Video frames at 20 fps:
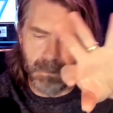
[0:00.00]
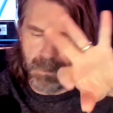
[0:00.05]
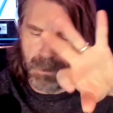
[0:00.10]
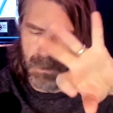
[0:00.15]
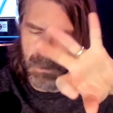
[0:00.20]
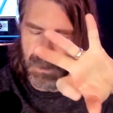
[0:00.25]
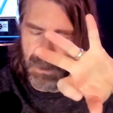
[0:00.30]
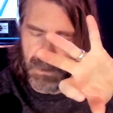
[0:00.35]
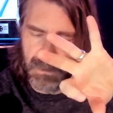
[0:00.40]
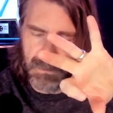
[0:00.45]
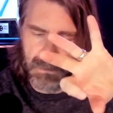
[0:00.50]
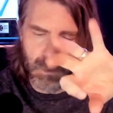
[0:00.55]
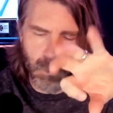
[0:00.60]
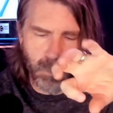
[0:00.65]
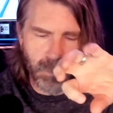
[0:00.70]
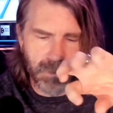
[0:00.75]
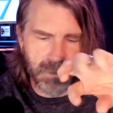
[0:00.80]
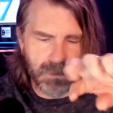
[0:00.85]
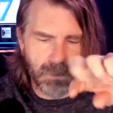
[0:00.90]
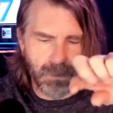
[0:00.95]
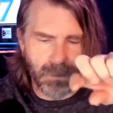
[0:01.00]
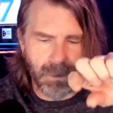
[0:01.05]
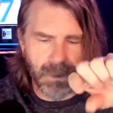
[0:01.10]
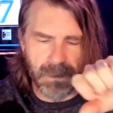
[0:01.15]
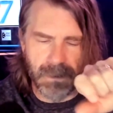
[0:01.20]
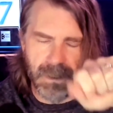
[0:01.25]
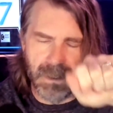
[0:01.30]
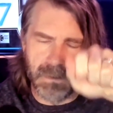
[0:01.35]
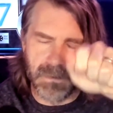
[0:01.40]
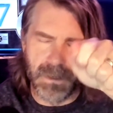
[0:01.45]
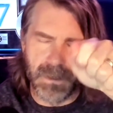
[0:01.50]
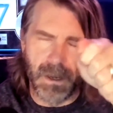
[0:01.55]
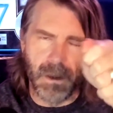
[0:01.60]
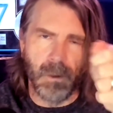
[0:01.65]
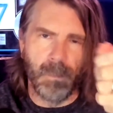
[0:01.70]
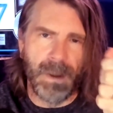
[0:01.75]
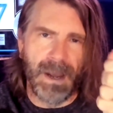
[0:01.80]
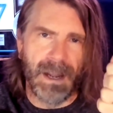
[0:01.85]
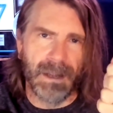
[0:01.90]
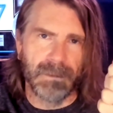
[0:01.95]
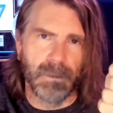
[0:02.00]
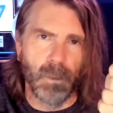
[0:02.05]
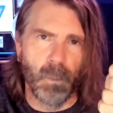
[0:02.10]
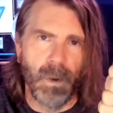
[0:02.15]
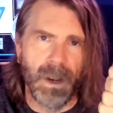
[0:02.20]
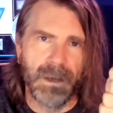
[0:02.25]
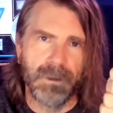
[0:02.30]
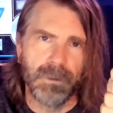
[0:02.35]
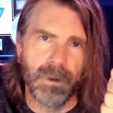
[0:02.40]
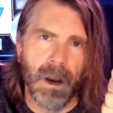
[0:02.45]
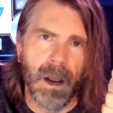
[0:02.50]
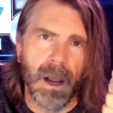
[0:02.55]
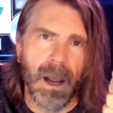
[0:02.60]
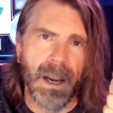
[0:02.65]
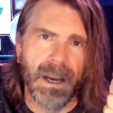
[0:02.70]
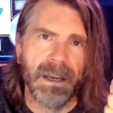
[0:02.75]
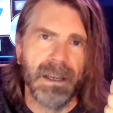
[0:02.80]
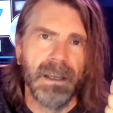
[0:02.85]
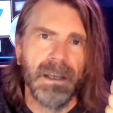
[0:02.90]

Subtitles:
You can get it super distorted and then dial back the wet dry